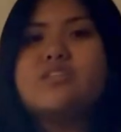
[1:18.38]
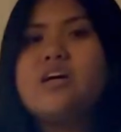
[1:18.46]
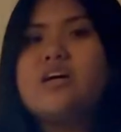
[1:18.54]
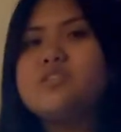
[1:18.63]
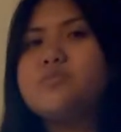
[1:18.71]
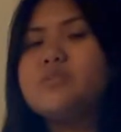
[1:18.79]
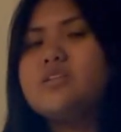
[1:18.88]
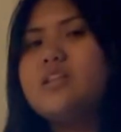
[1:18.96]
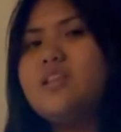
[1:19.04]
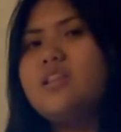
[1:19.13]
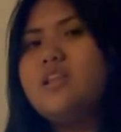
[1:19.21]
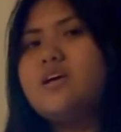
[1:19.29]
customer
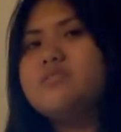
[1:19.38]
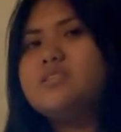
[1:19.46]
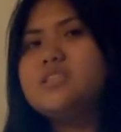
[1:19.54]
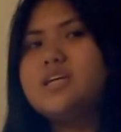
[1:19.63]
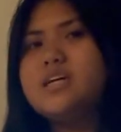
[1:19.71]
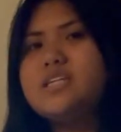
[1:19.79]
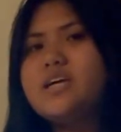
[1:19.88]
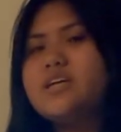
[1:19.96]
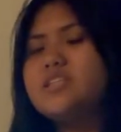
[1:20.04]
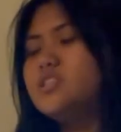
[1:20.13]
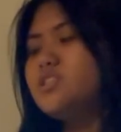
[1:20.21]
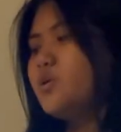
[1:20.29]
loves this idea.
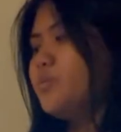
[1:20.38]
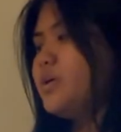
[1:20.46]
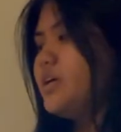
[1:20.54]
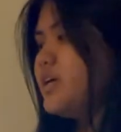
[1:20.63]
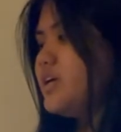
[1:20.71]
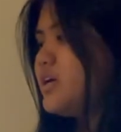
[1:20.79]
So we